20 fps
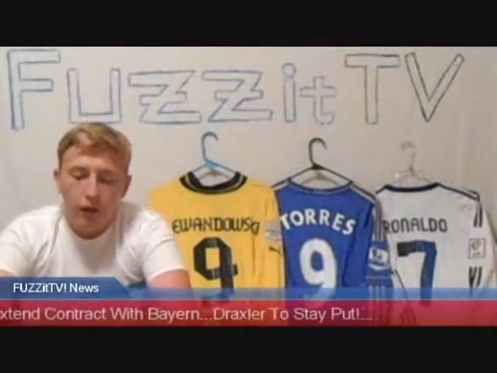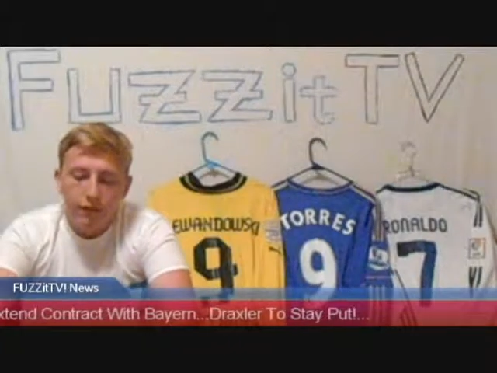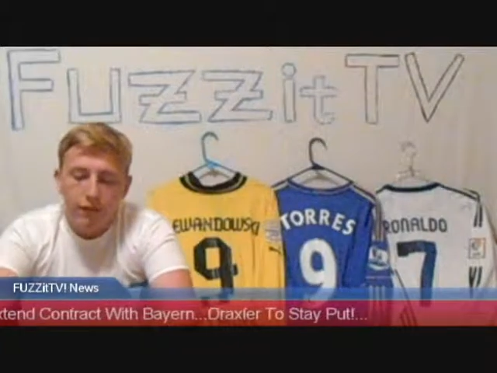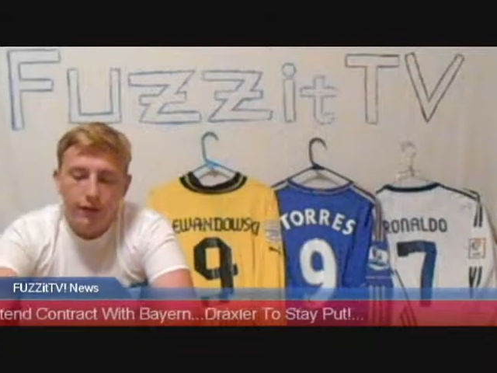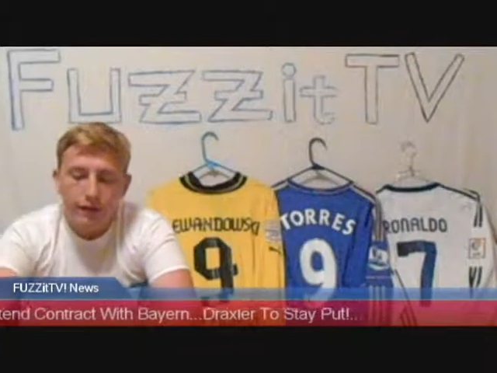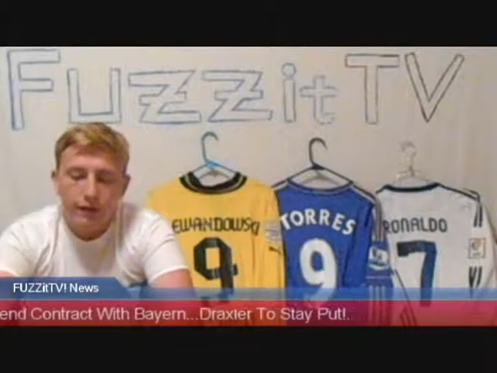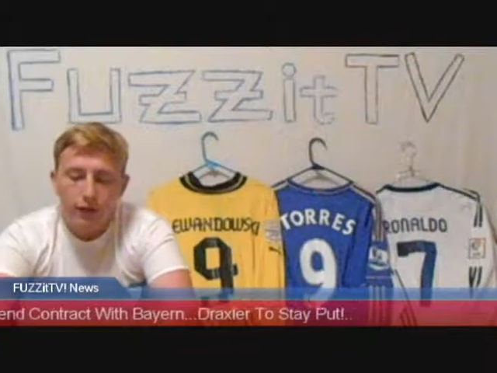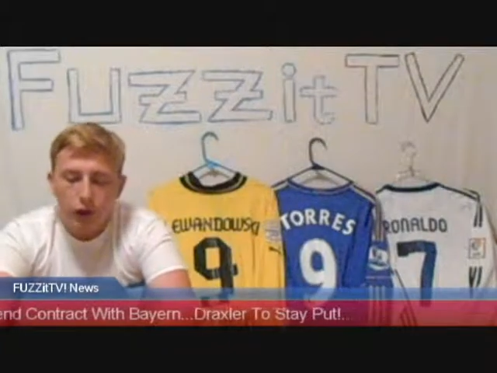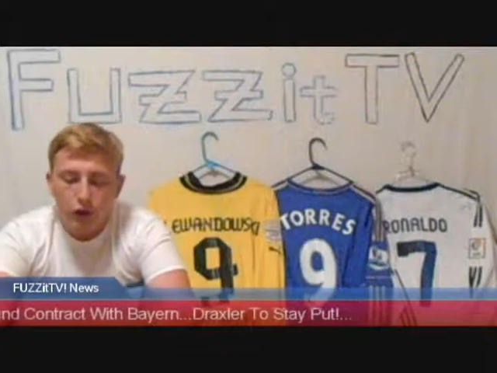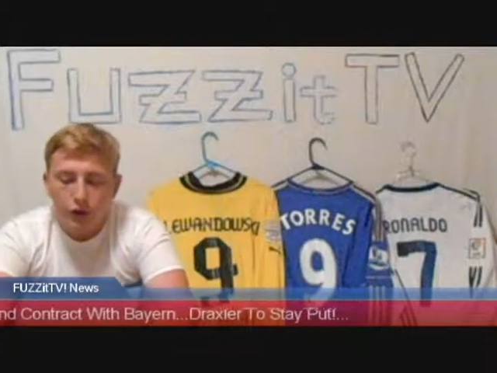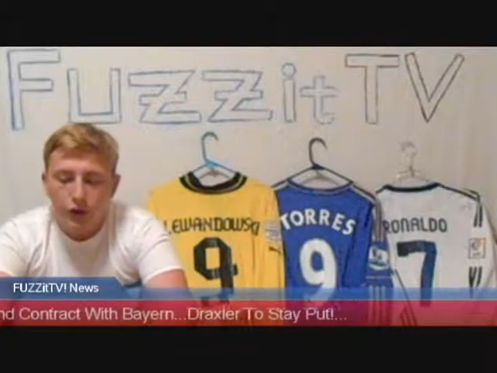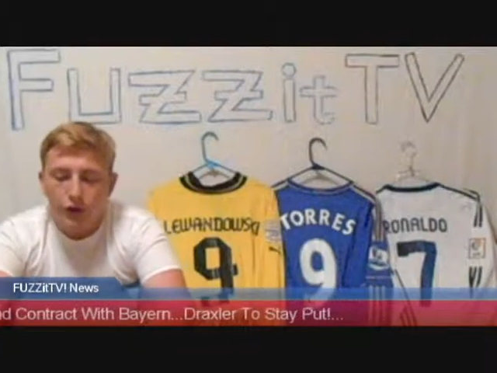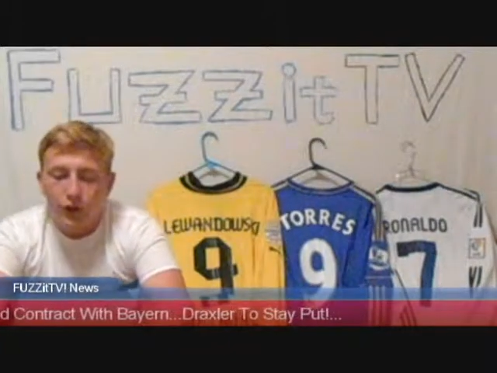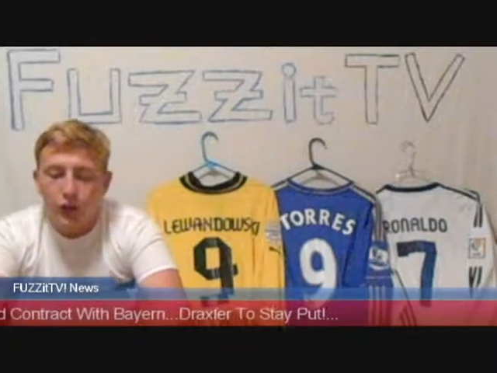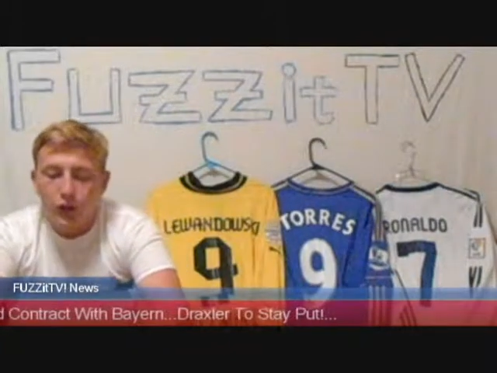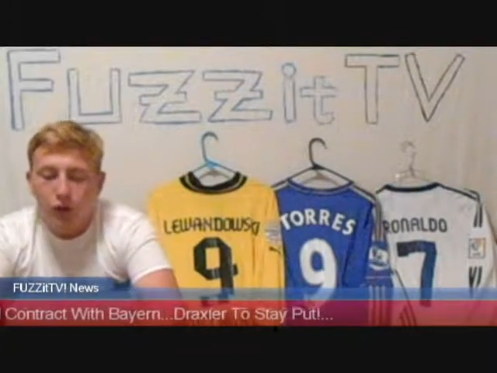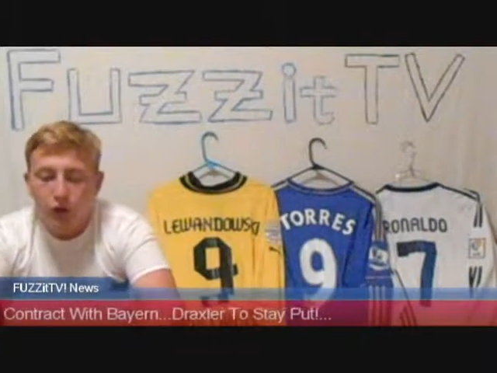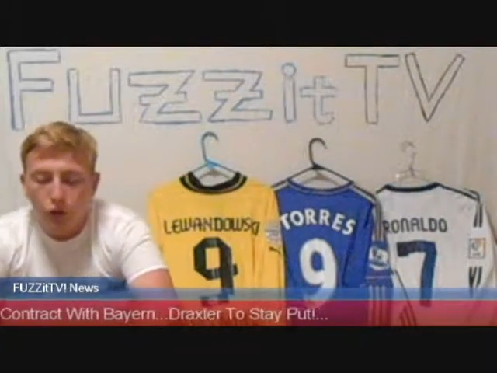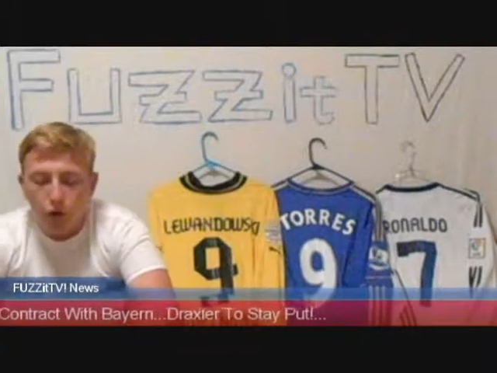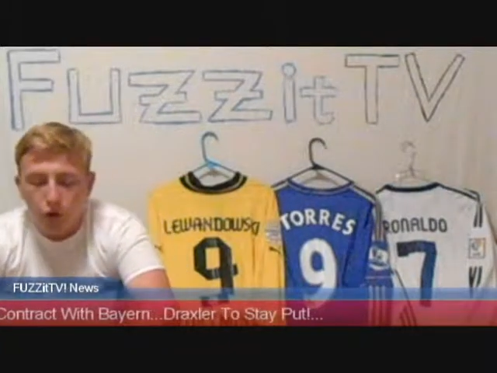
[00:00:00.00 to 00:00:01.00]
Let's go to
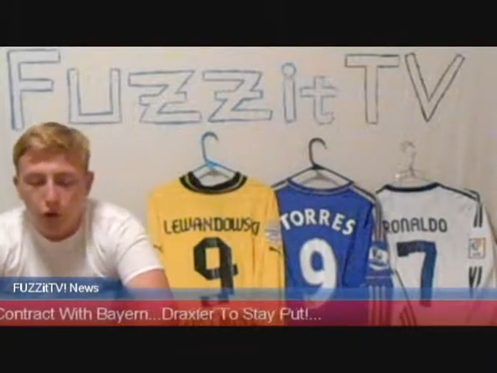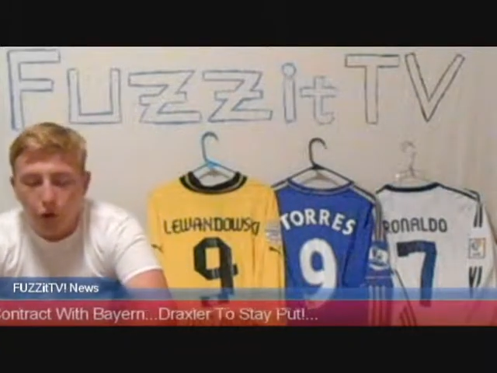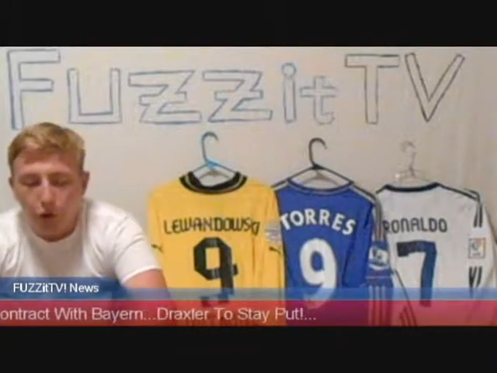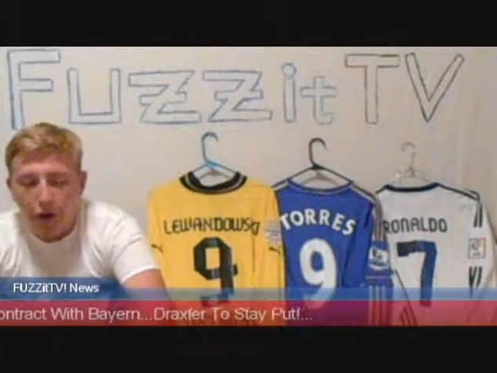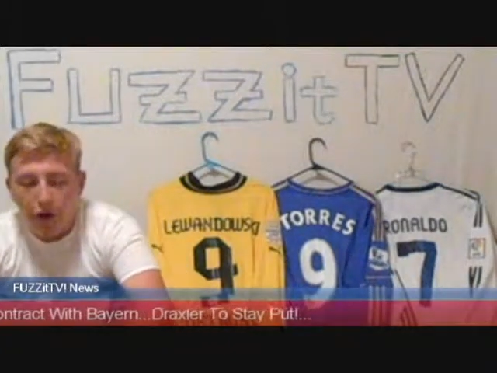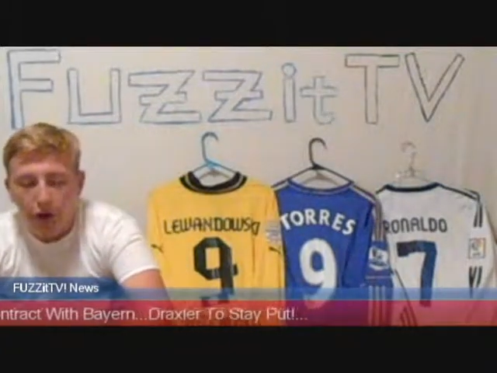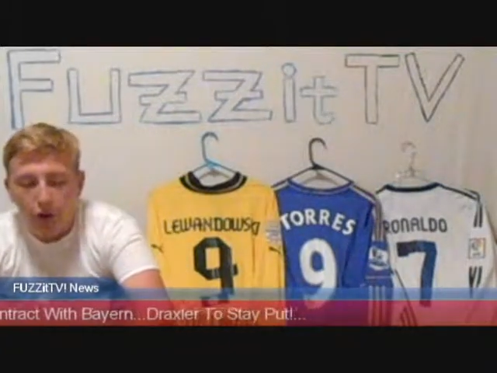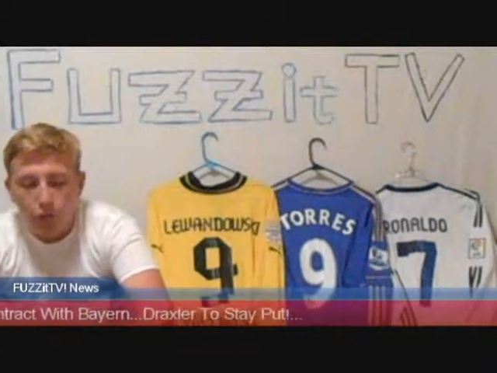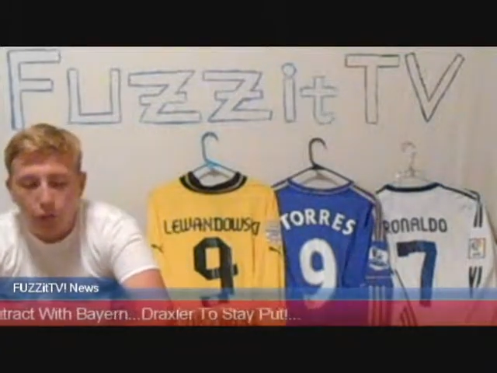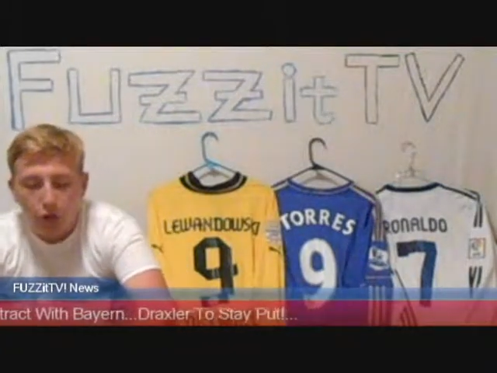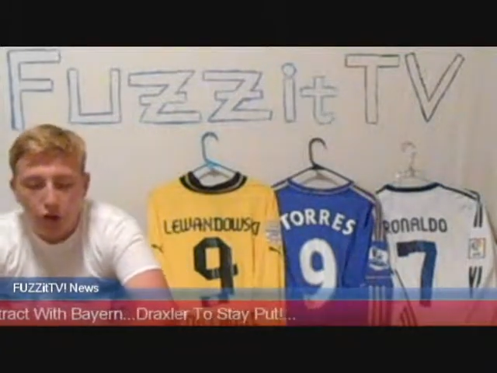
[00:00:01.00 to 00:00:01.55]
Ukraine,